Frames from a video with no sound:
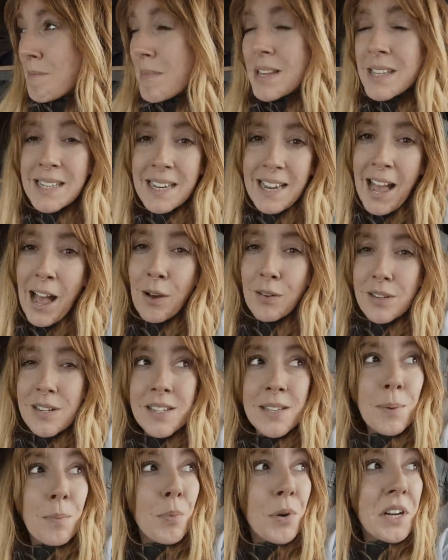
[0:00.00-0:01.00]
missing out on
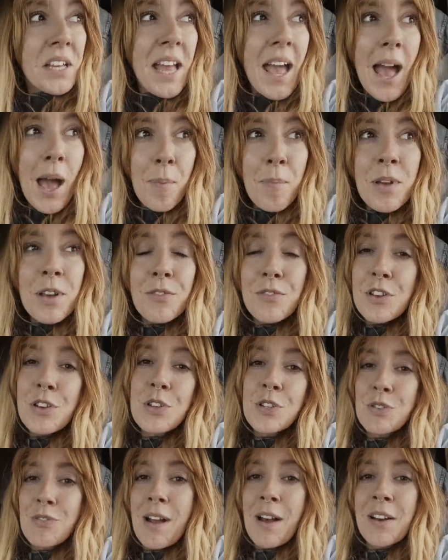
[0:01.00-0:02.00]
some pretty epic
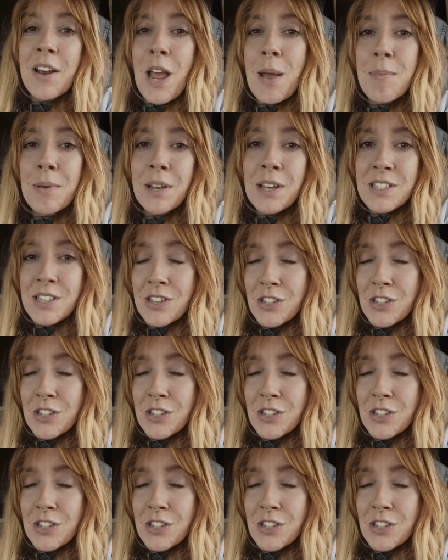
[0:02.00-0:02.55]
views around here because